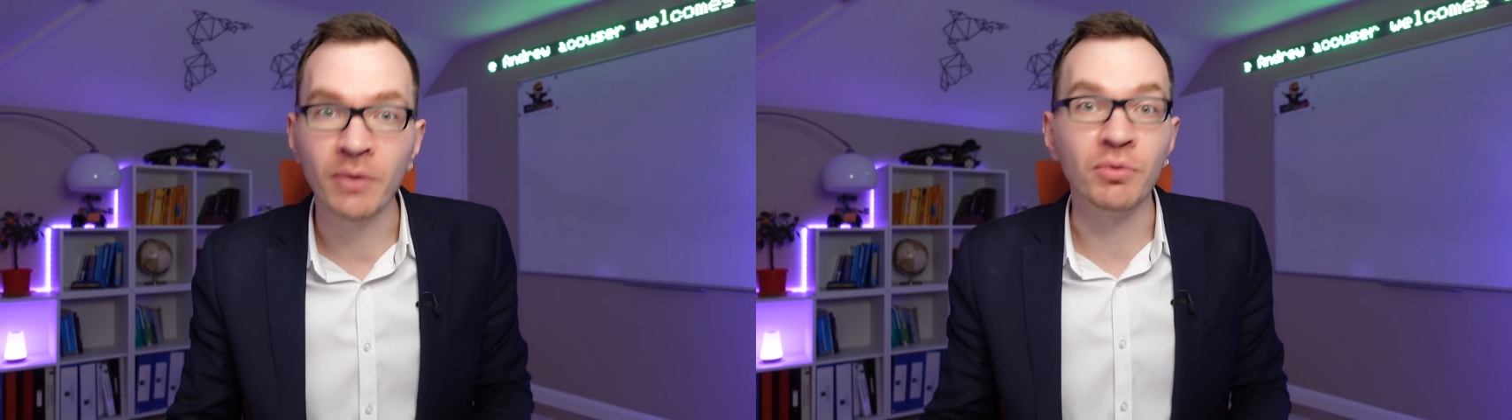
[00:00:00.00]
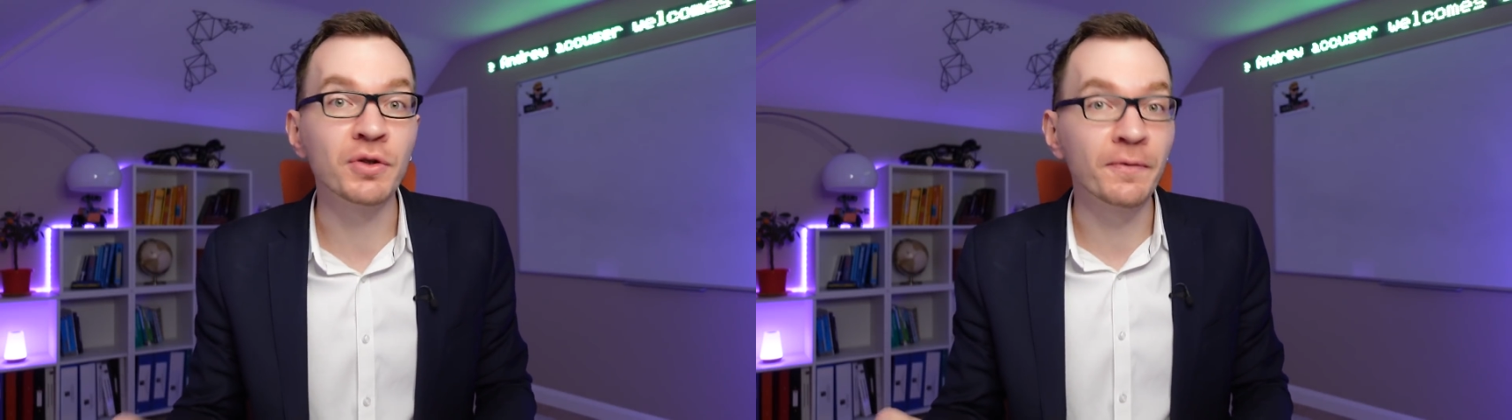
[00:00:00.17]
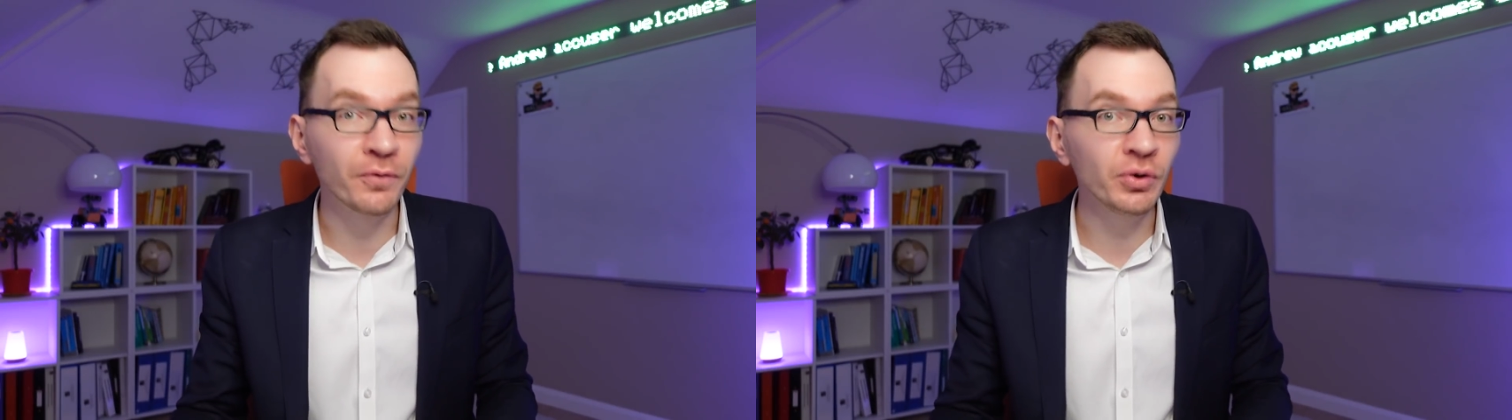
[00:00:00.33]

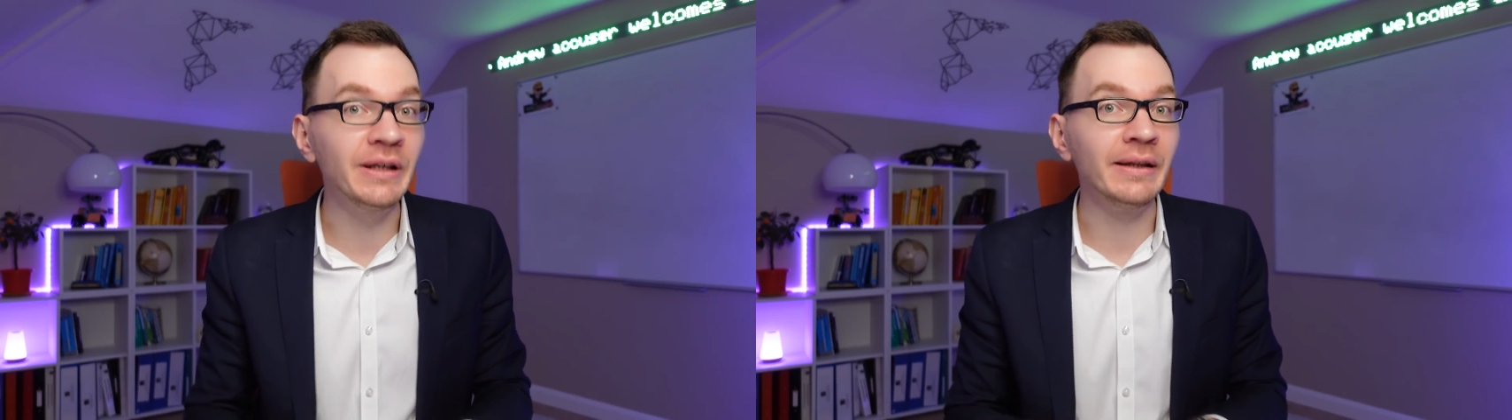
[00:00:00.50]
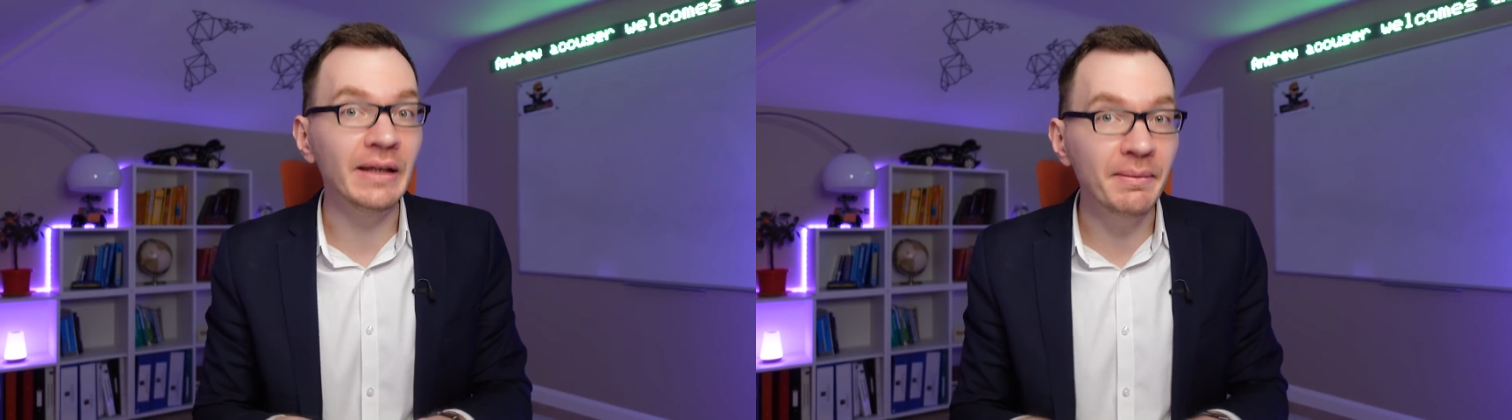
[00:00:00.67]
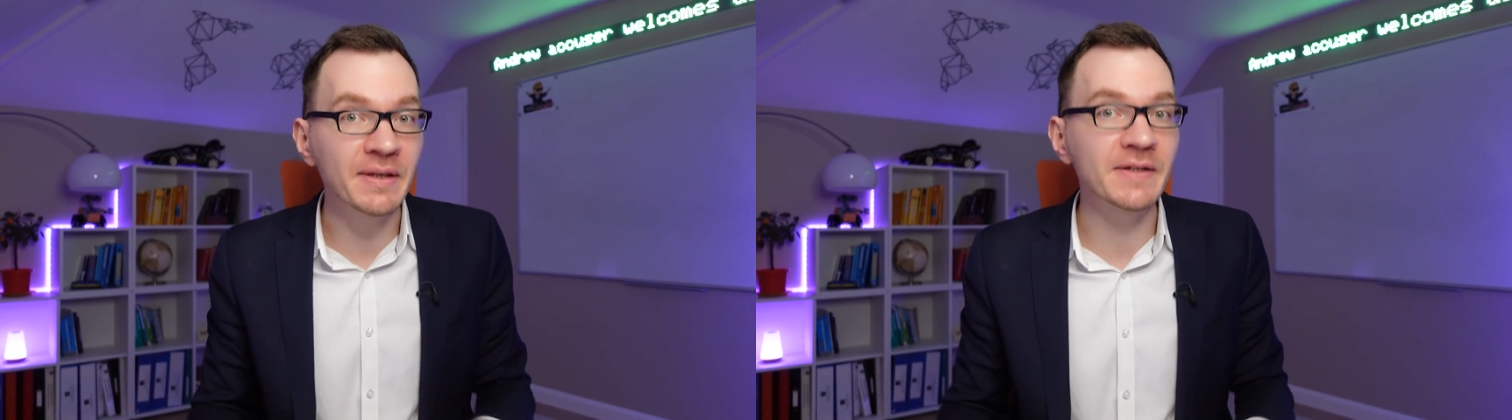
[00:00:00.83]
which fully
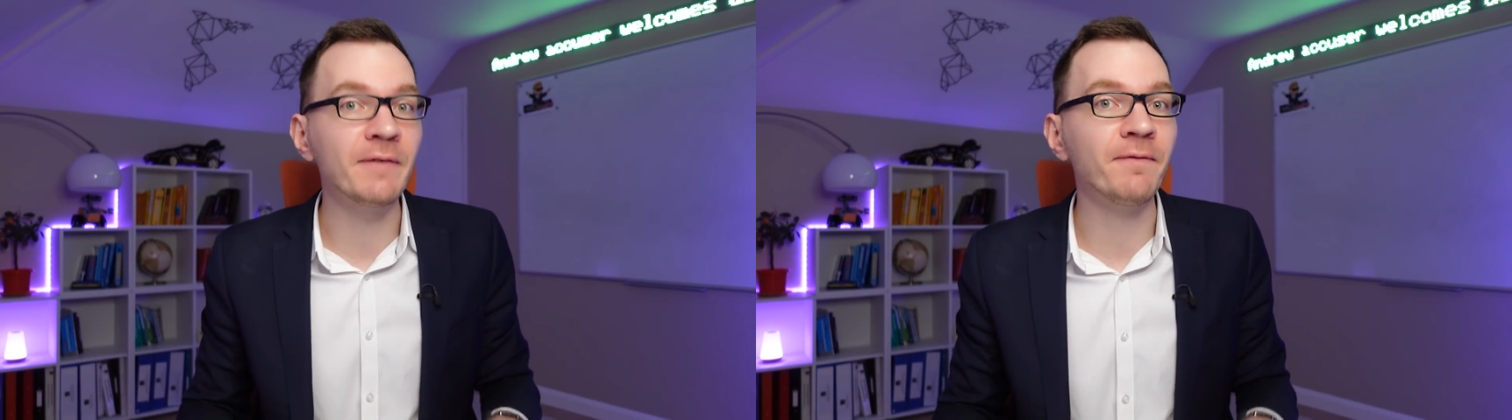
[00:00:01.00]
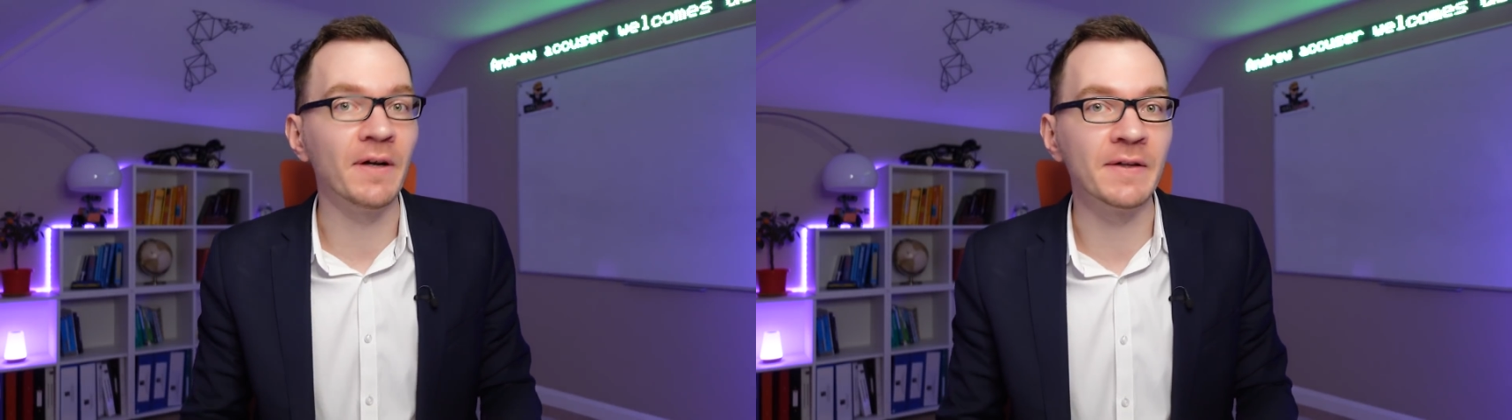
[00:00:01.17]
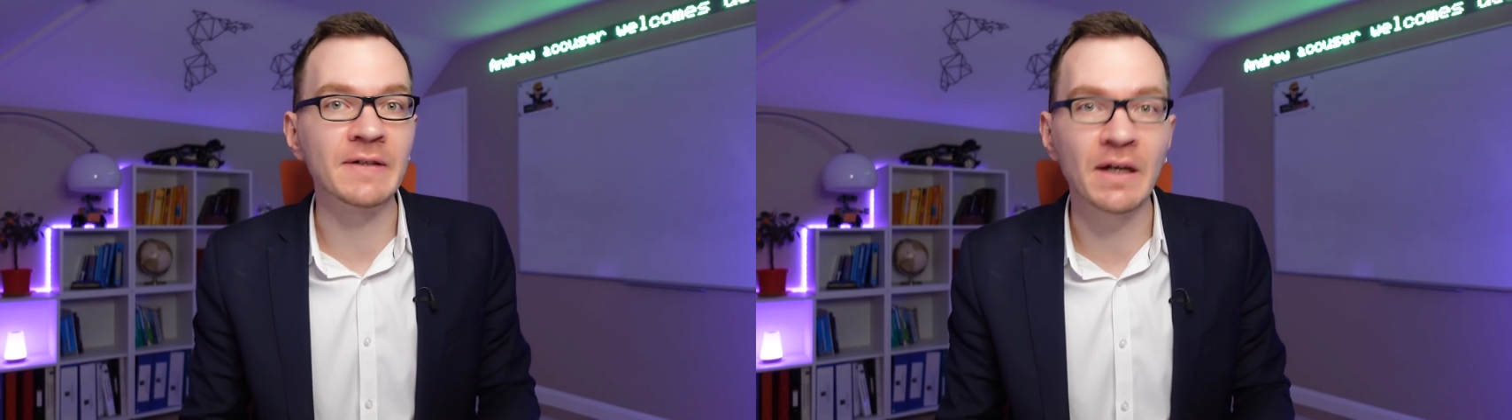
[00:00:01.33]
limits the
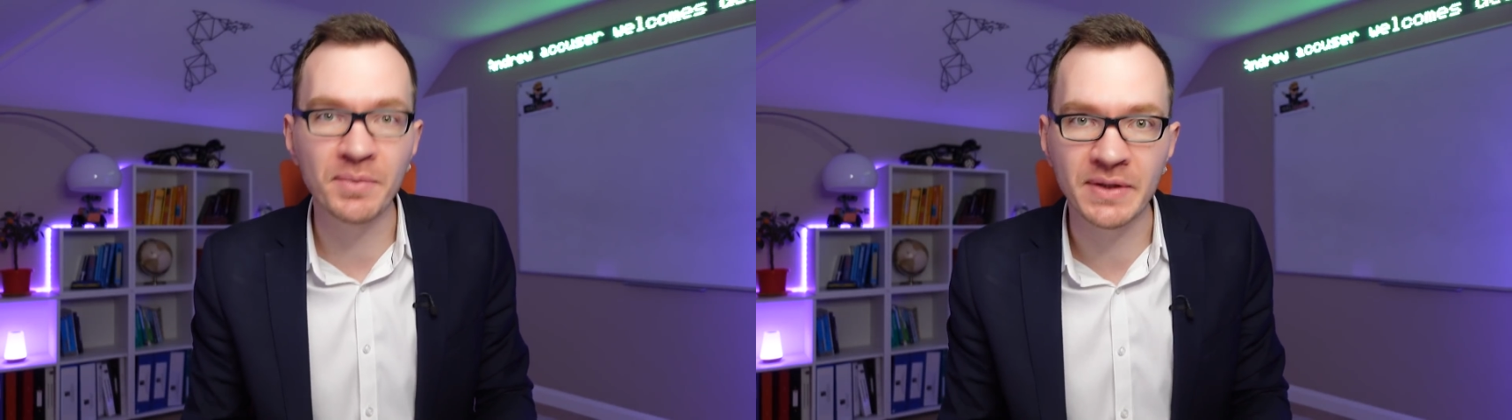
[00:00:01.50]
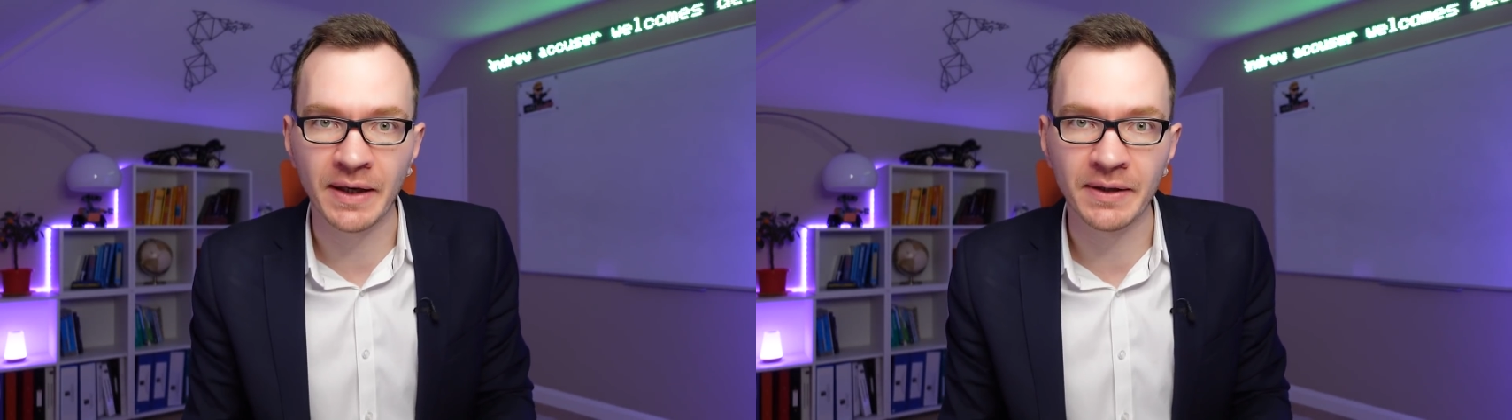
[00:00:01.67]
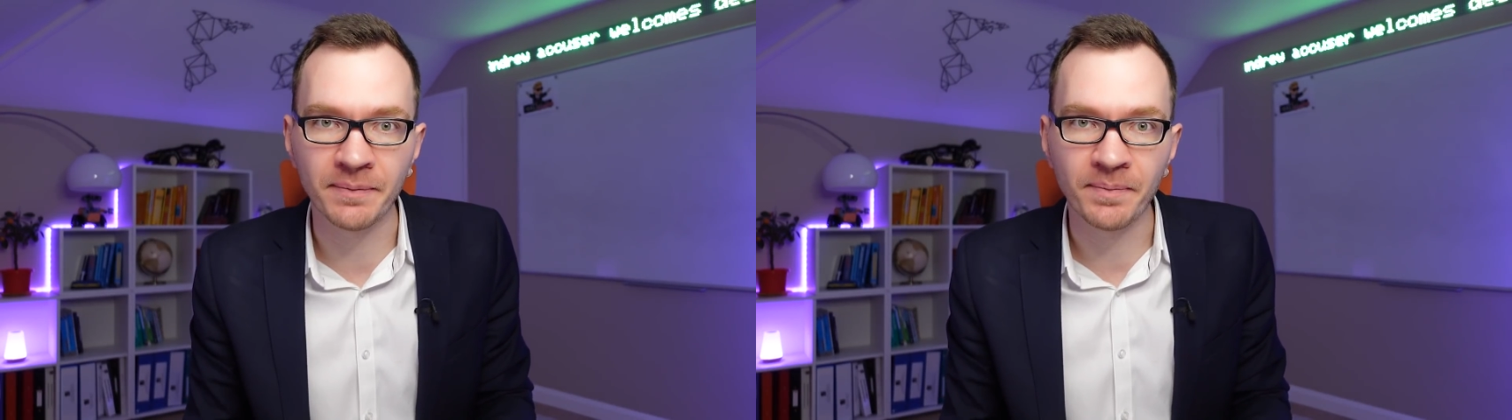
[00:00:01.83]
fund's
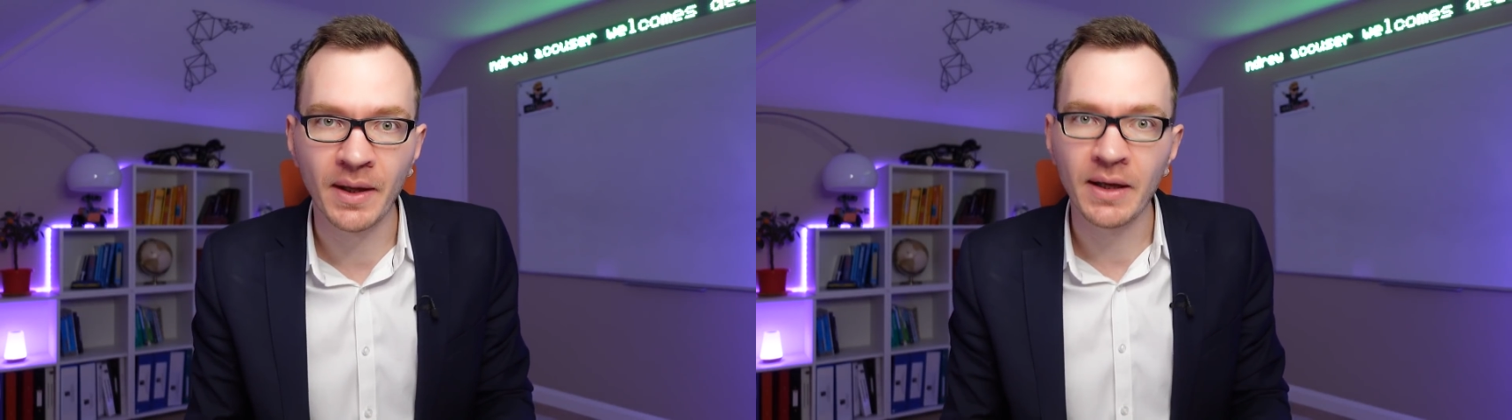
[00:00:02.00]
upside.